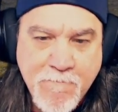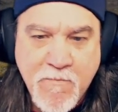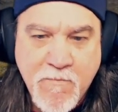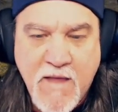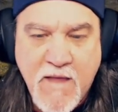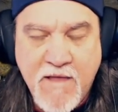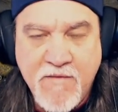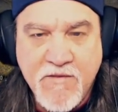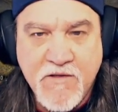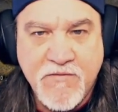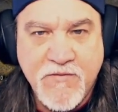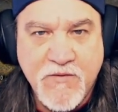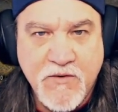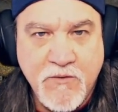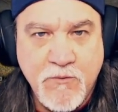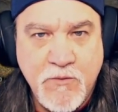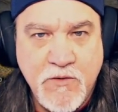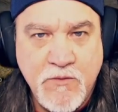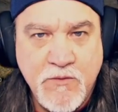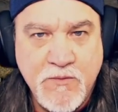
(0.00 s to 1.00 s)
and the
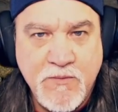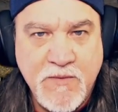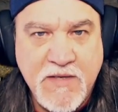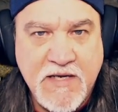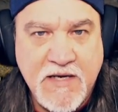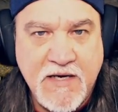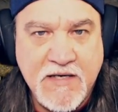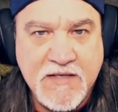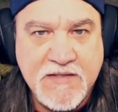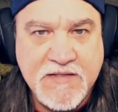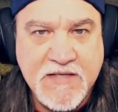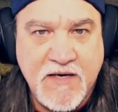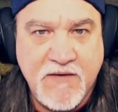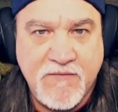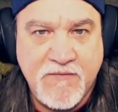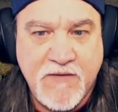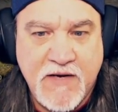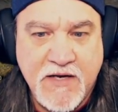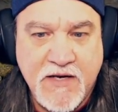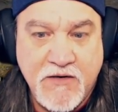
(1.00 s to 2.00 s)
third one would be kind of
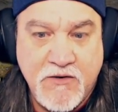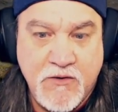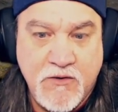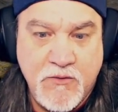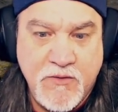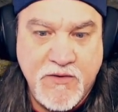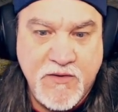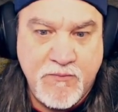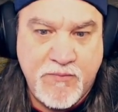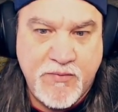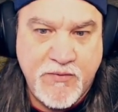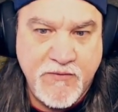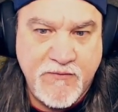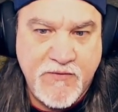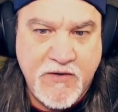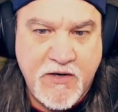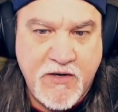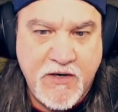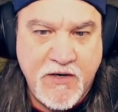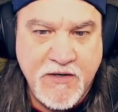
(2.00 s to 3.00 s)
tough. I could go with
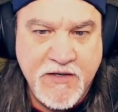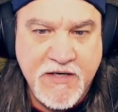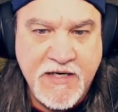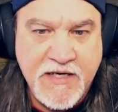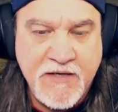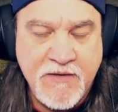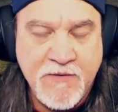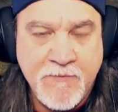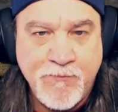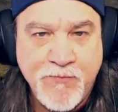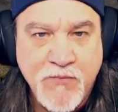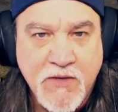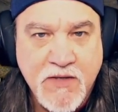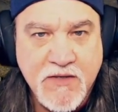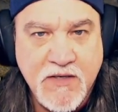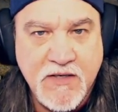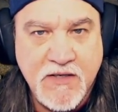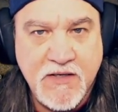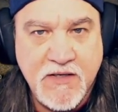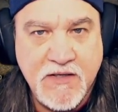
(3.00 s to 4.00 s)
improved hardening
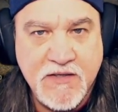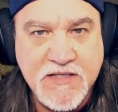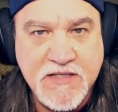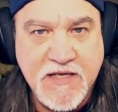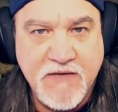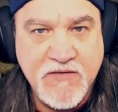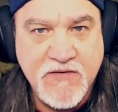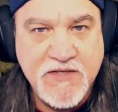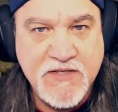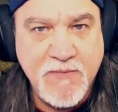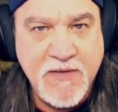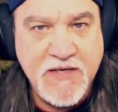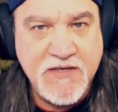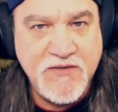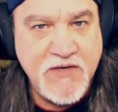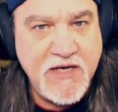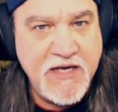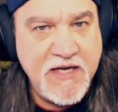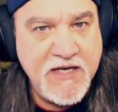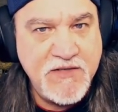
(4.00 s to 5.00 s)
to give it some
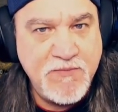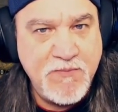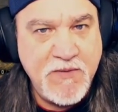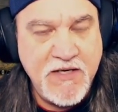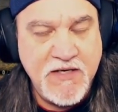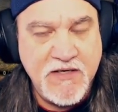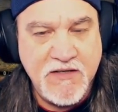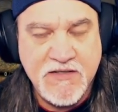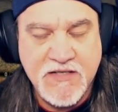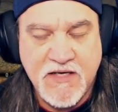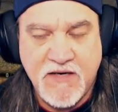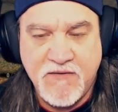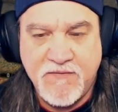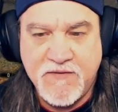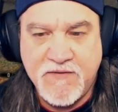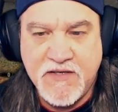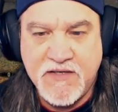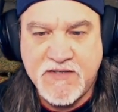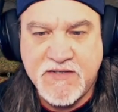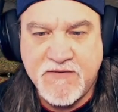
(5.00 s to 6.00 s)
extra HP and
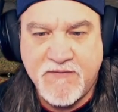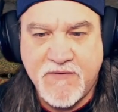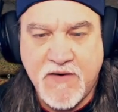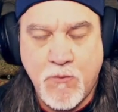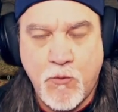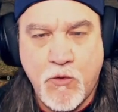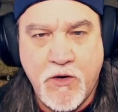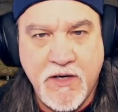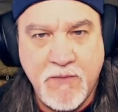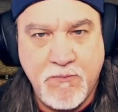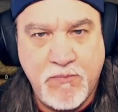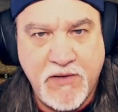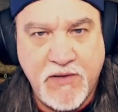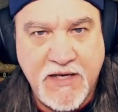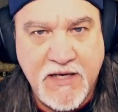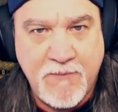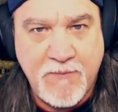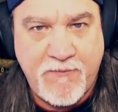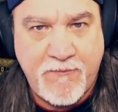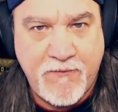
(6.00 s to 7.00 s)
toughness if I want to
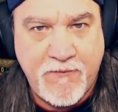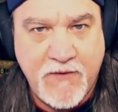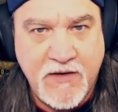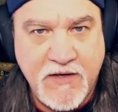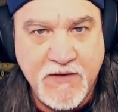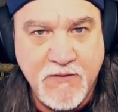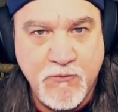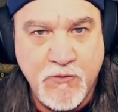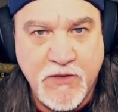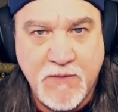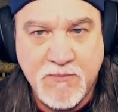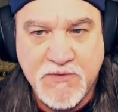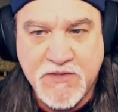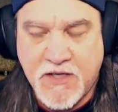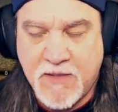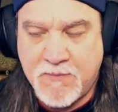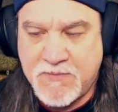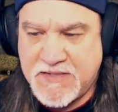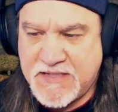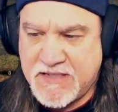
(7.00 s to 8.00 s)
play up front when I'm
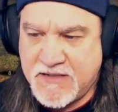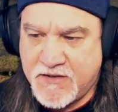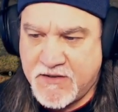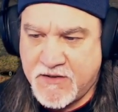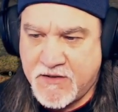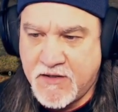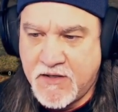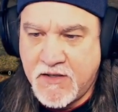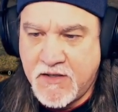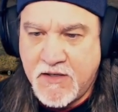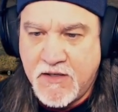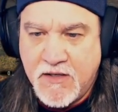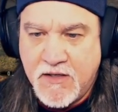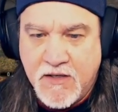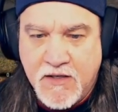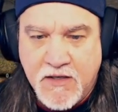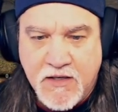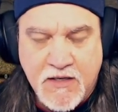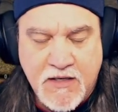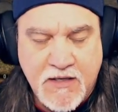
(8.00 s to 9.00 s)
top tier.
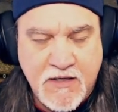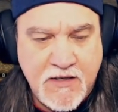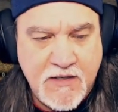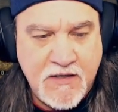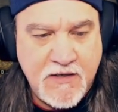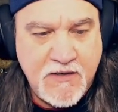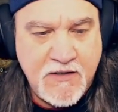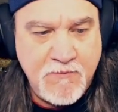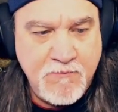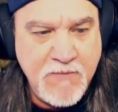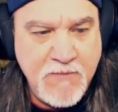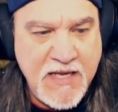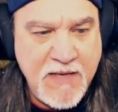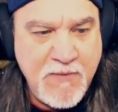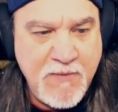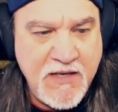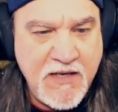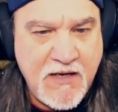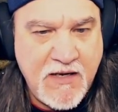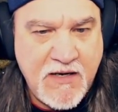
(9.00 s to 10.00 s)

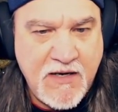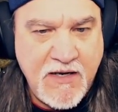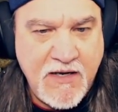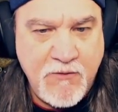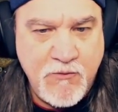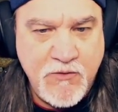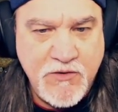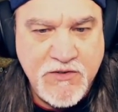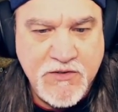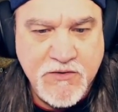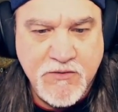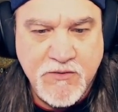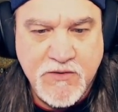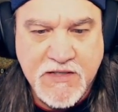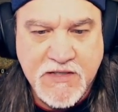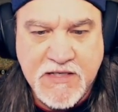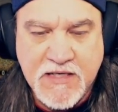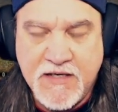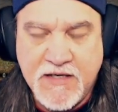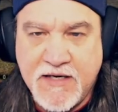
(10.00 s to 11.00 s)
Maybe I would do the
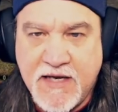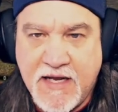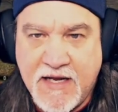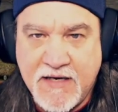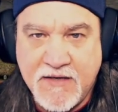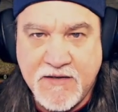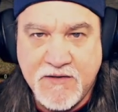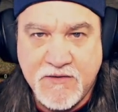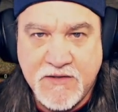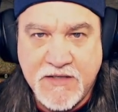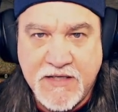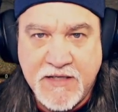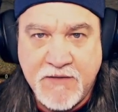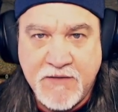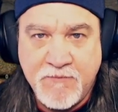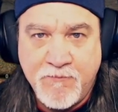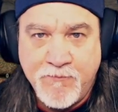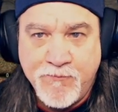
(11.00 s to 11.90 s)
gun handling